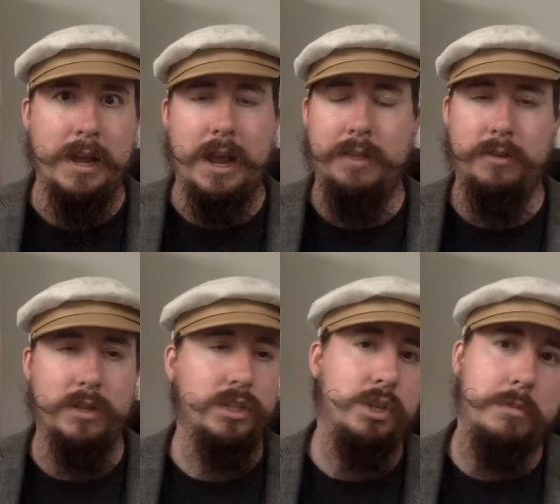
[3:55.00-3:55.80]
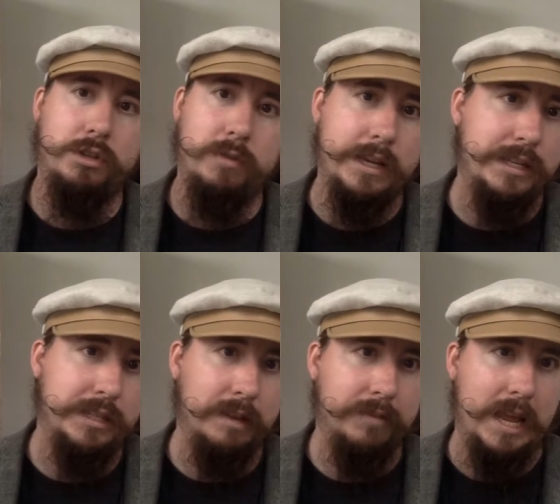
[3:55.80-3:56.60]
And there's just so much crazy
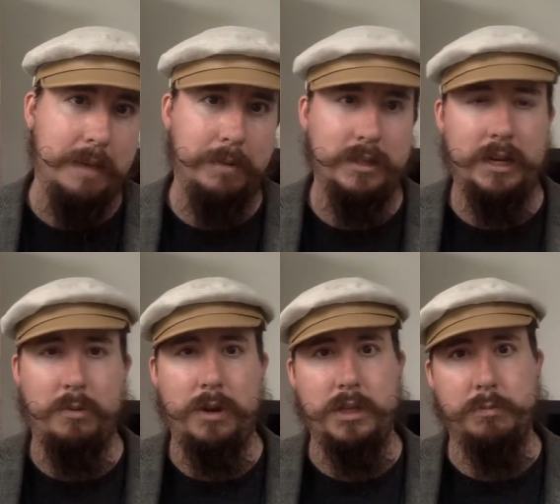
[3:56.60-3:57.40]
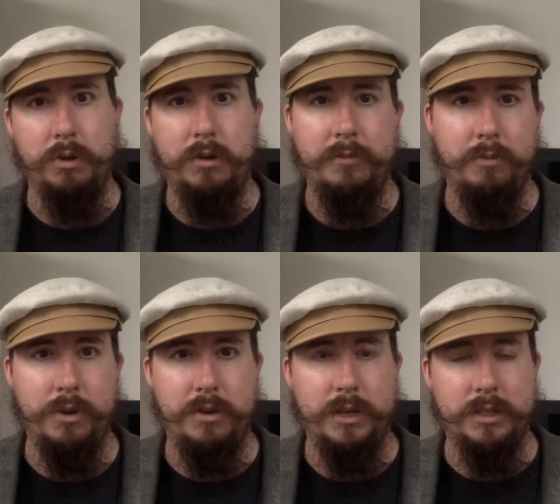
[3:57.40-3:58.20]
stuff that happens. I don't want to spoil it for
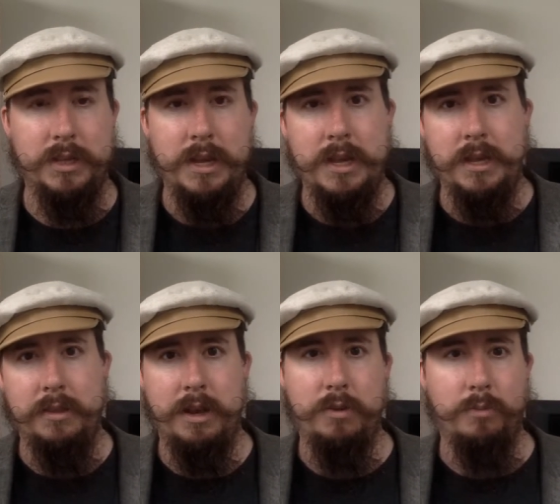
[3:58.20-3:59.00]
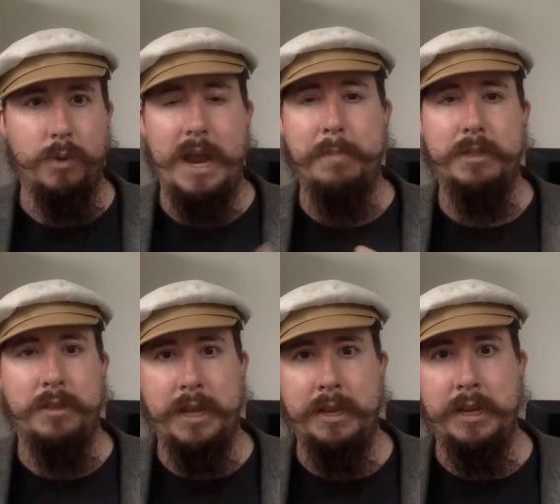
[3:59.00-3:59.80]
you because what happens at
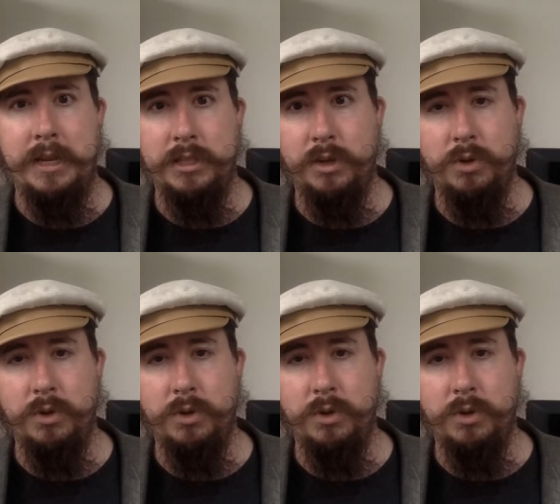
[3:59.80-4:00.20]
the ending is so